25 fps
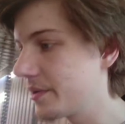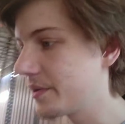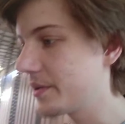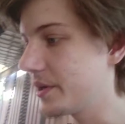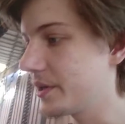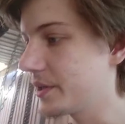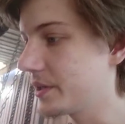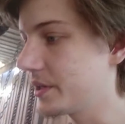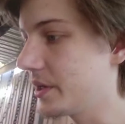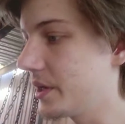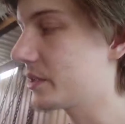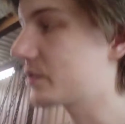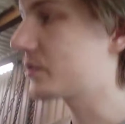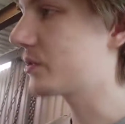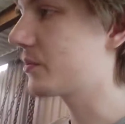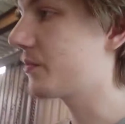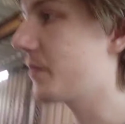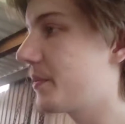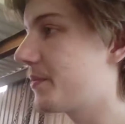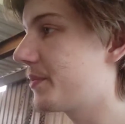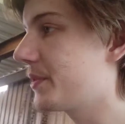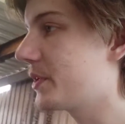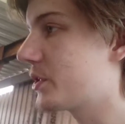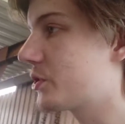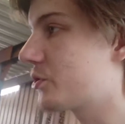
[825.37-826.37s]

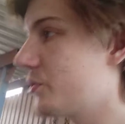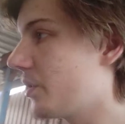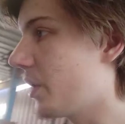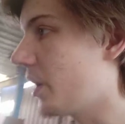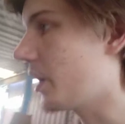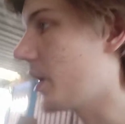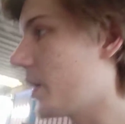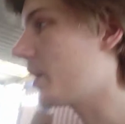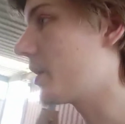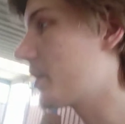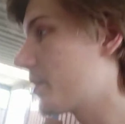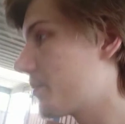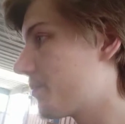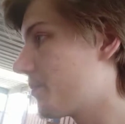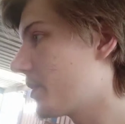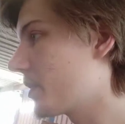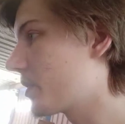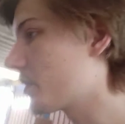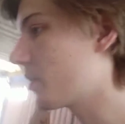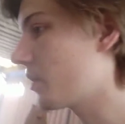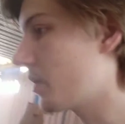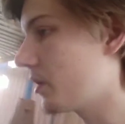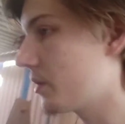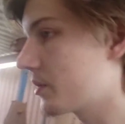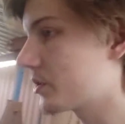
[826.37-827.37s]
It'd be too hard,
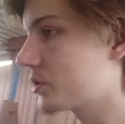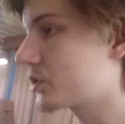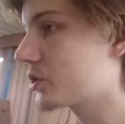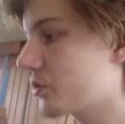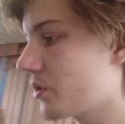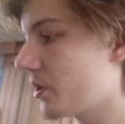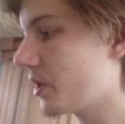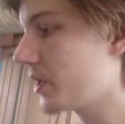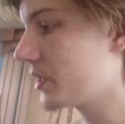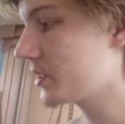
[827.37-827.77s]
but I'd try